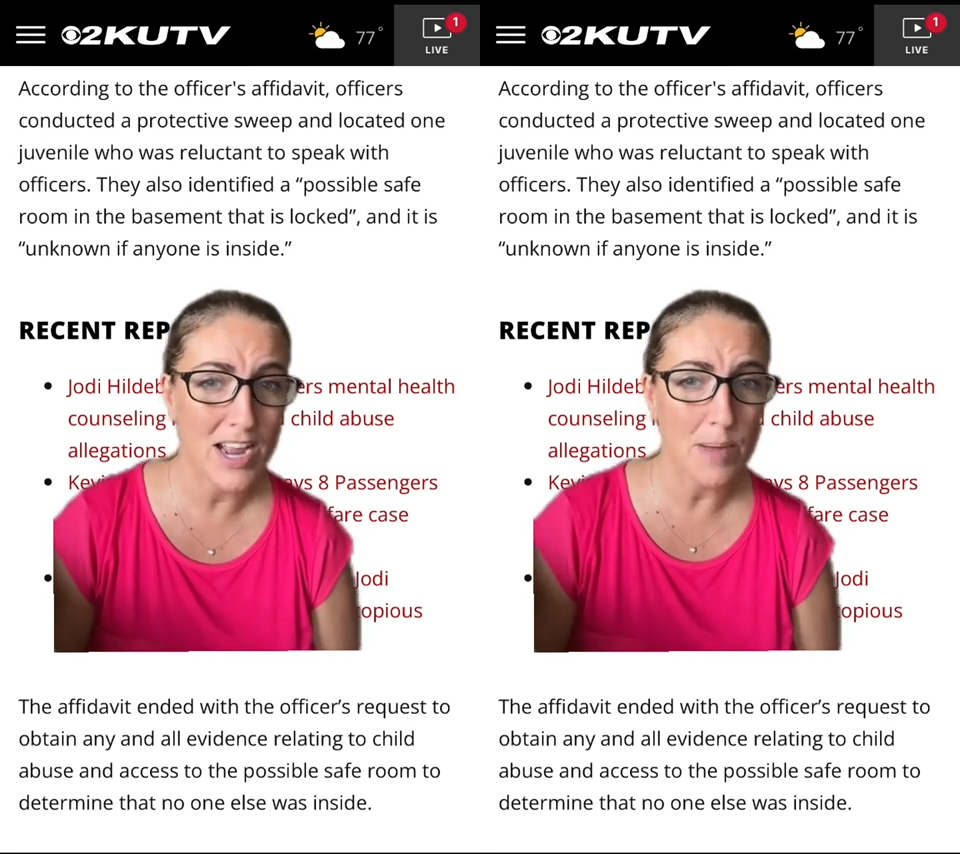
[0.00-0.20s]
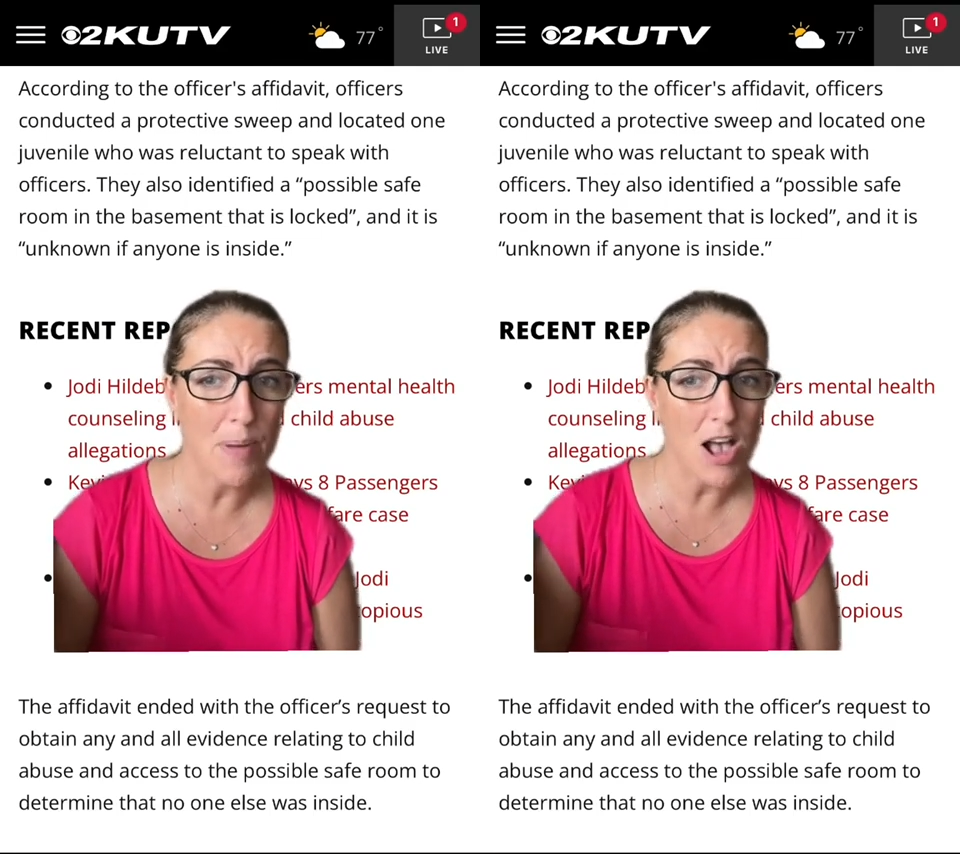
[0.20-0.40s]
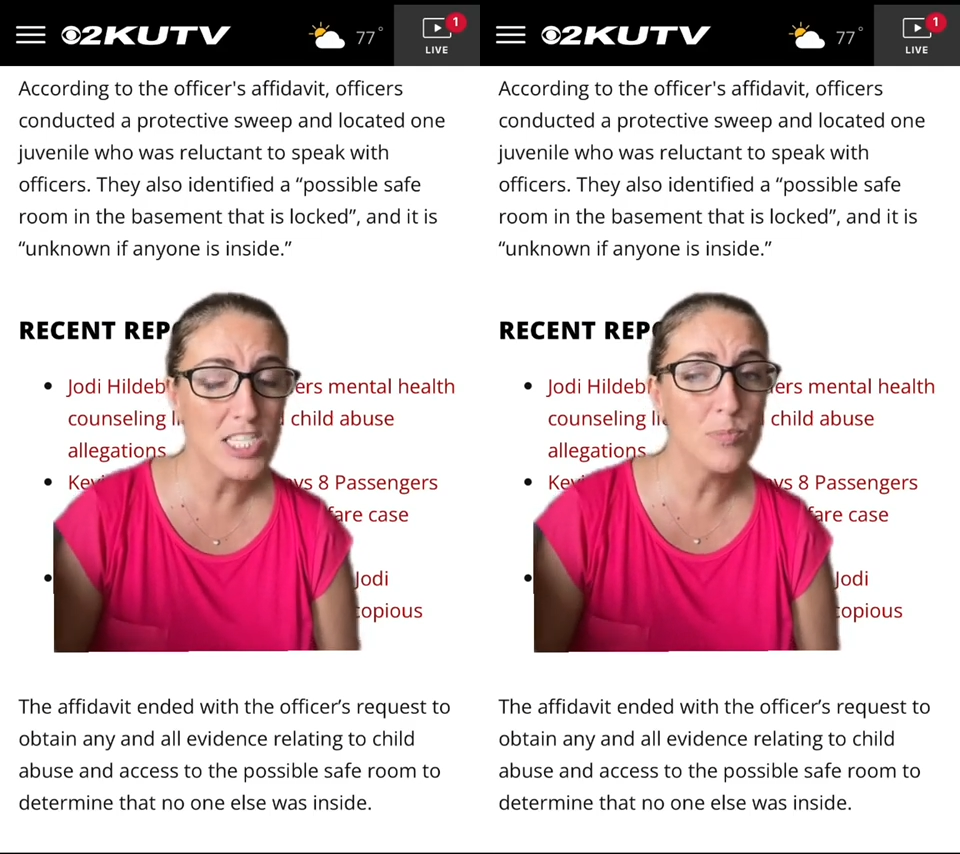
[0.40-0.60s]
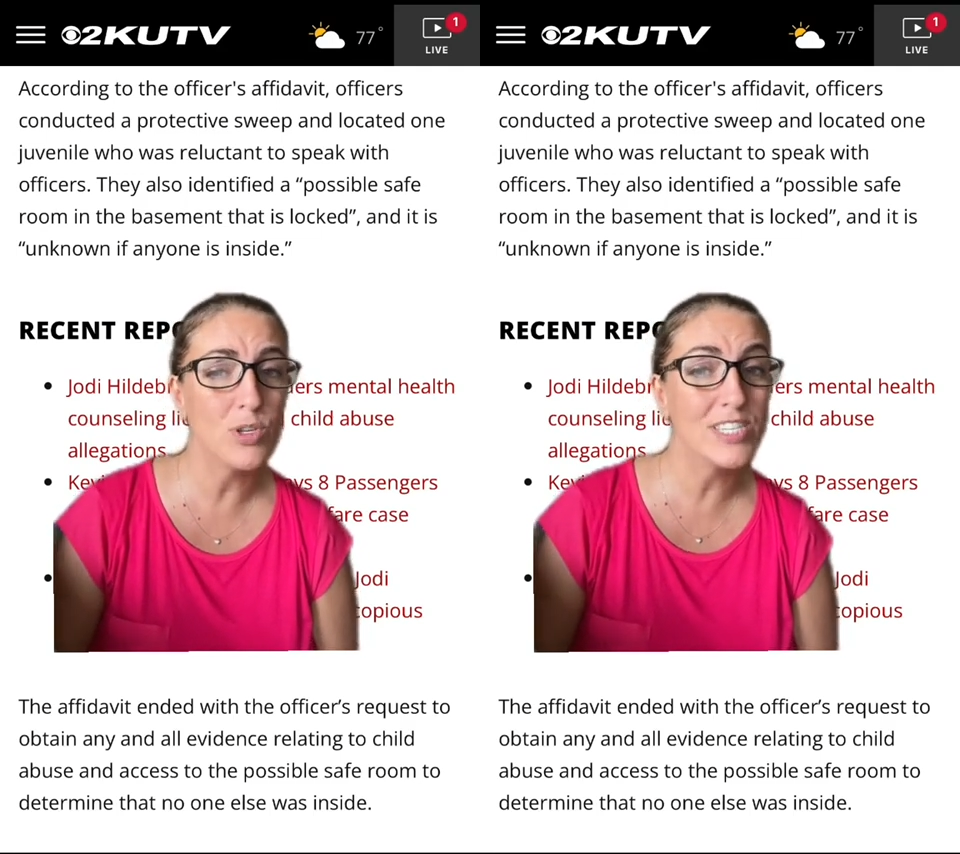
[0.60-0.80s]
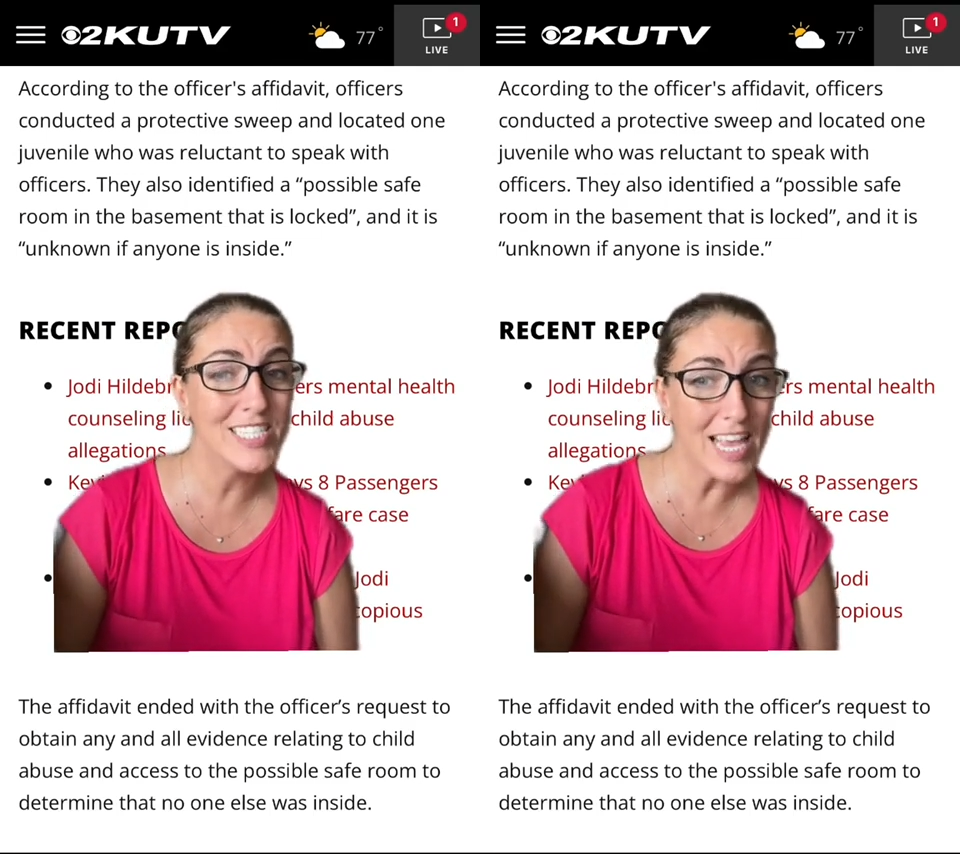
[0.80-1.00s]
possible
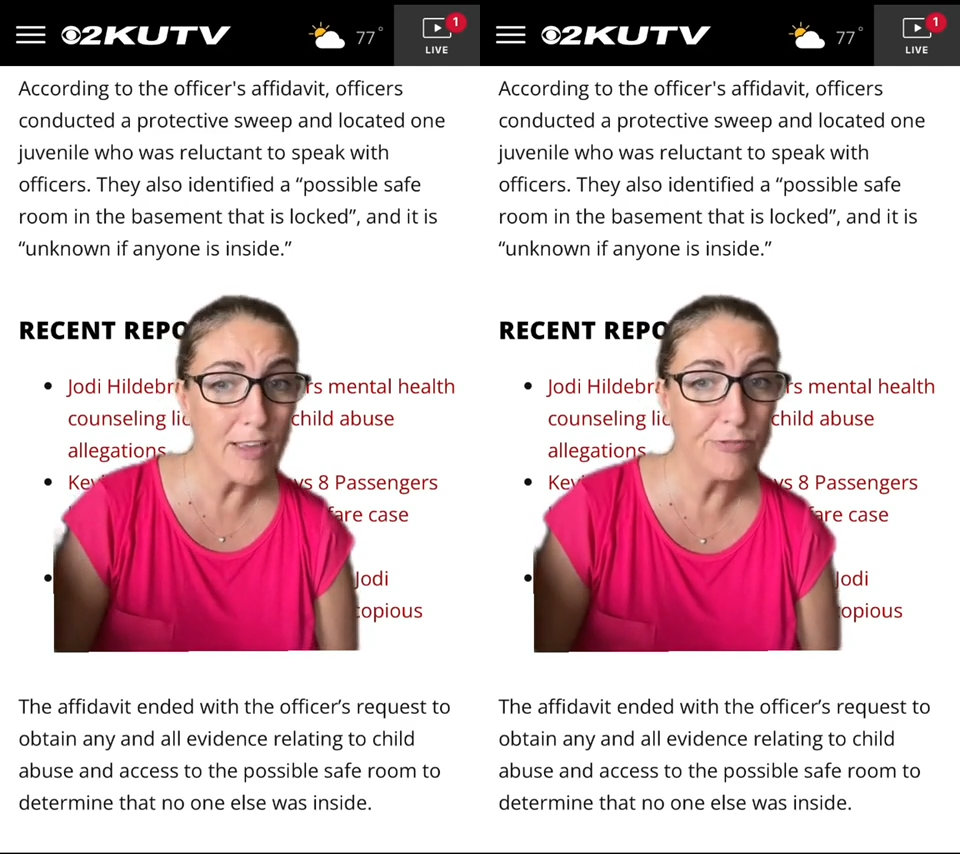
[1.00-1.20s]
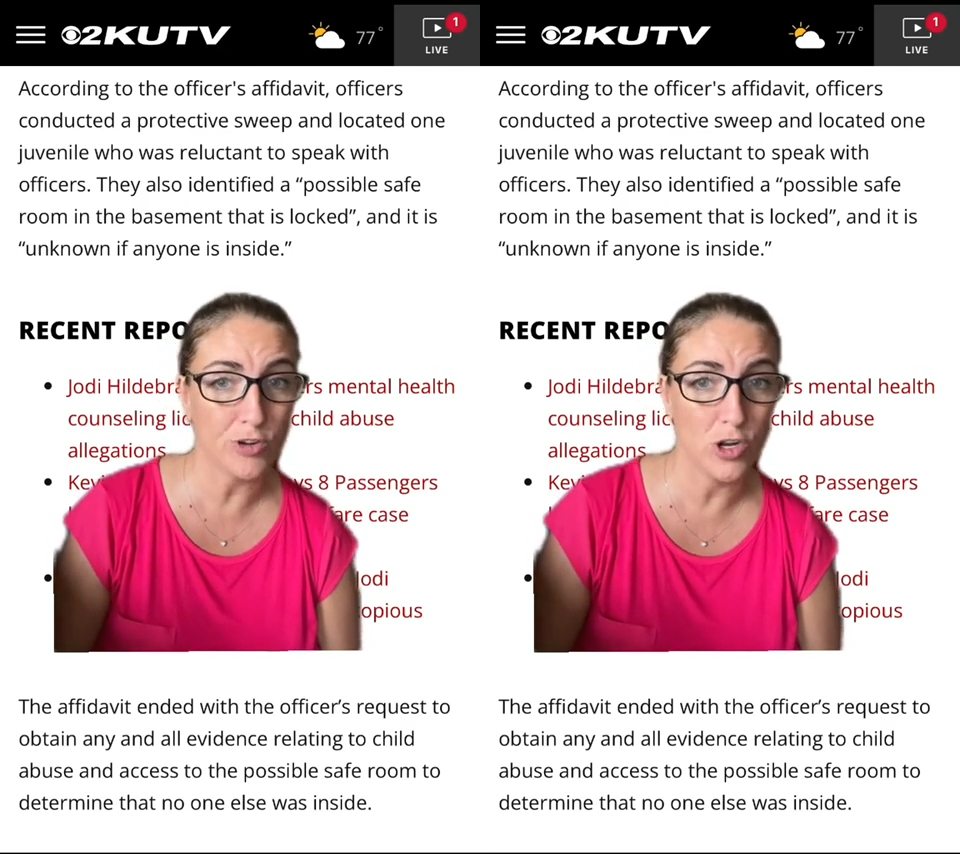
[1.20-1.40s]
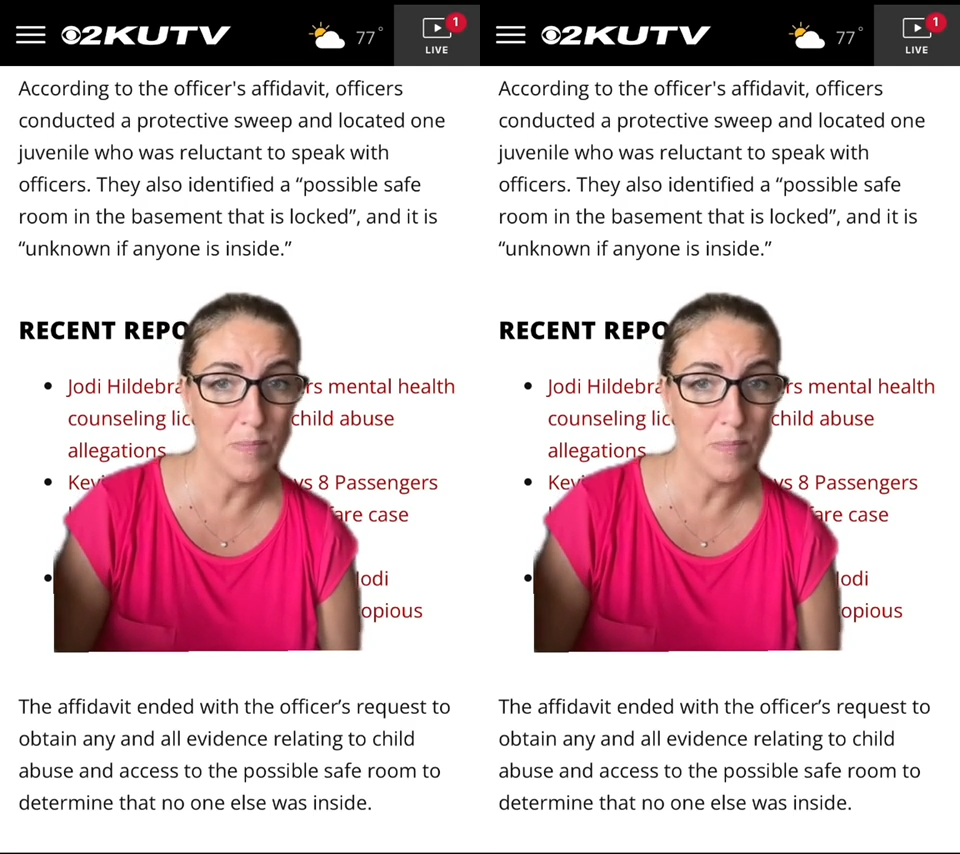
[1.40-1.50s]
safe room